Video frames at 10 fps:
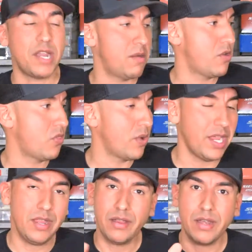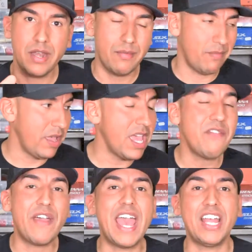my number 3.
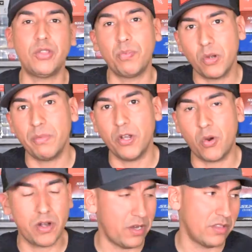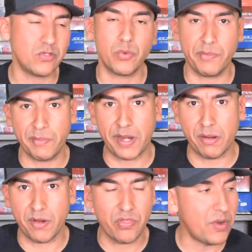If I had to put them in order, this would be my
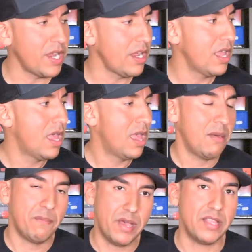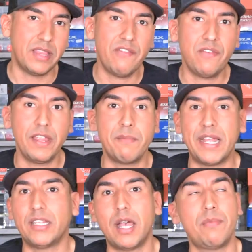number 3, but definitely
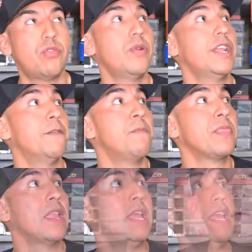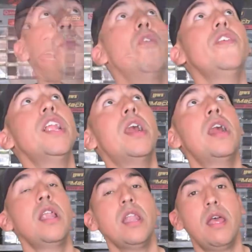my top 3. Moving
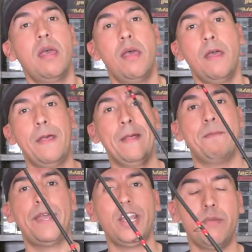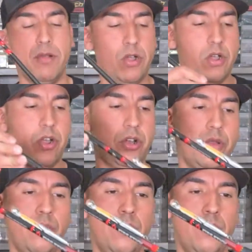on, my number,